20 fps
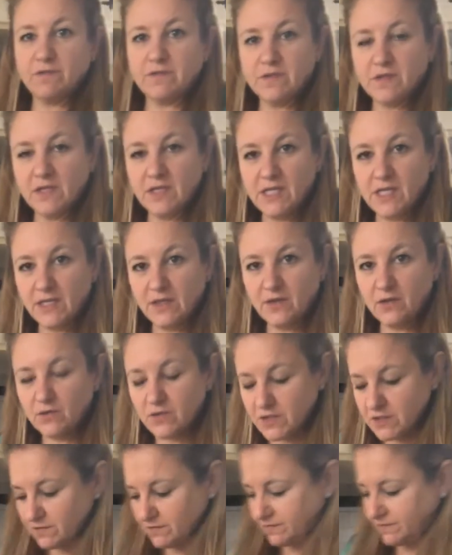To knead, you
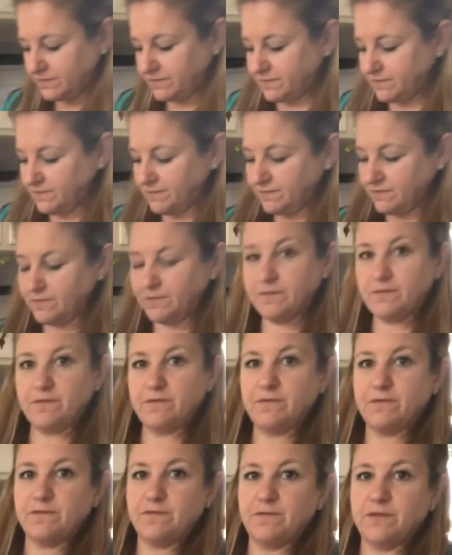just
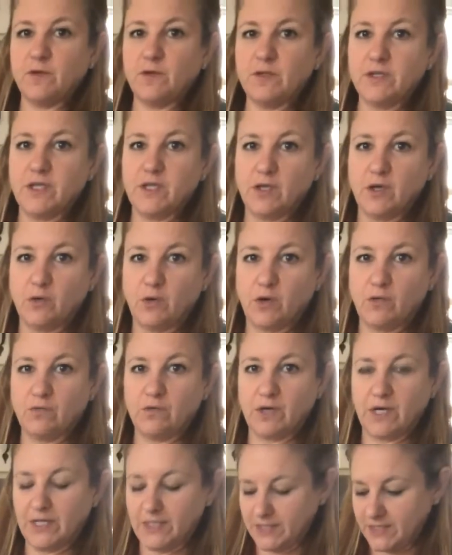fold the dough
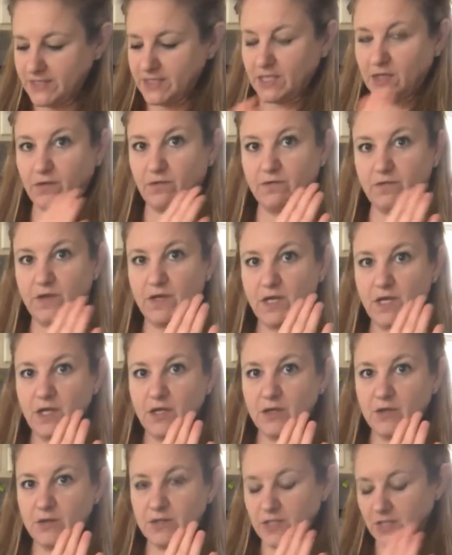over on itself
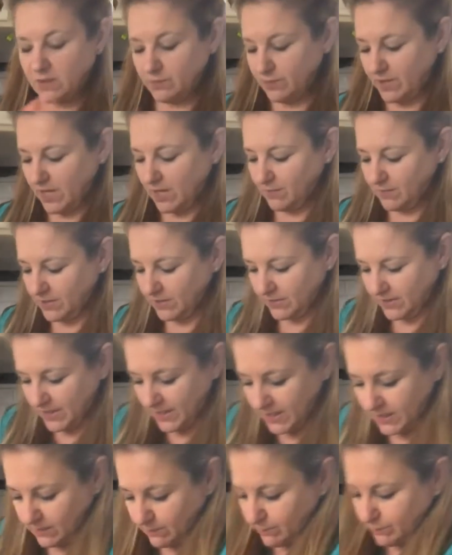using the palm of your
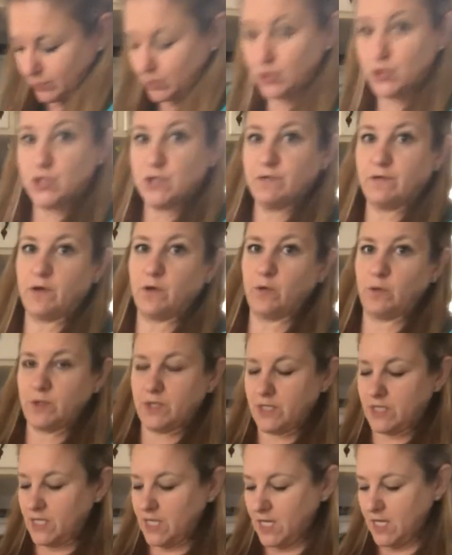hand and push
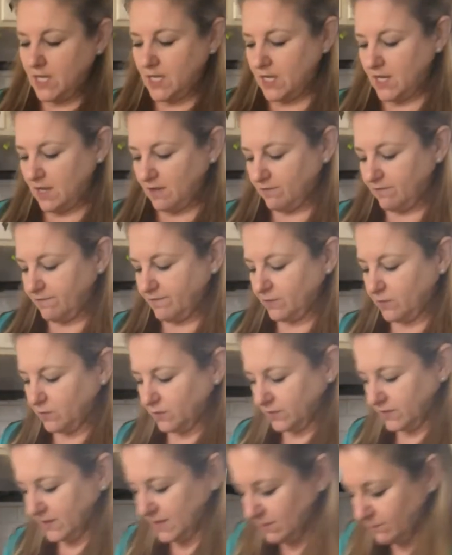forward and
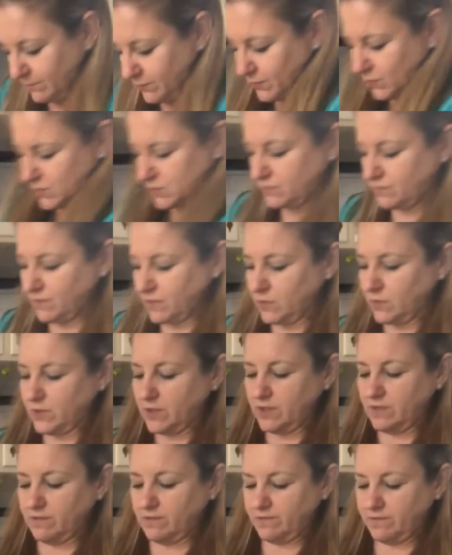fold and push forward
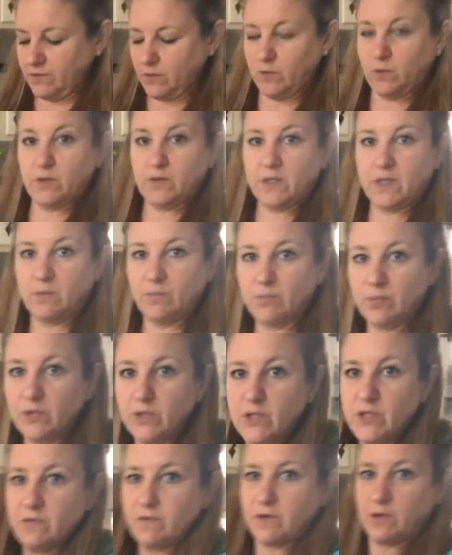and fold and
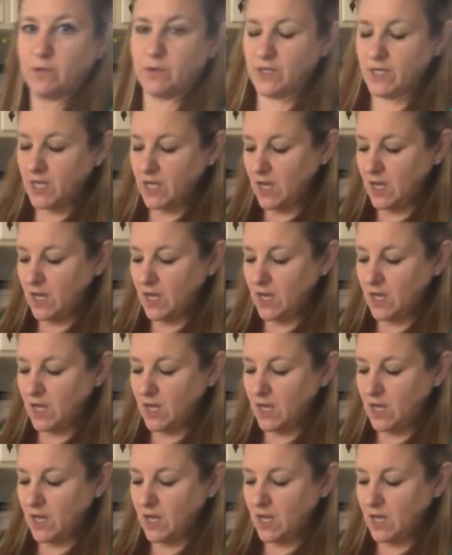push forward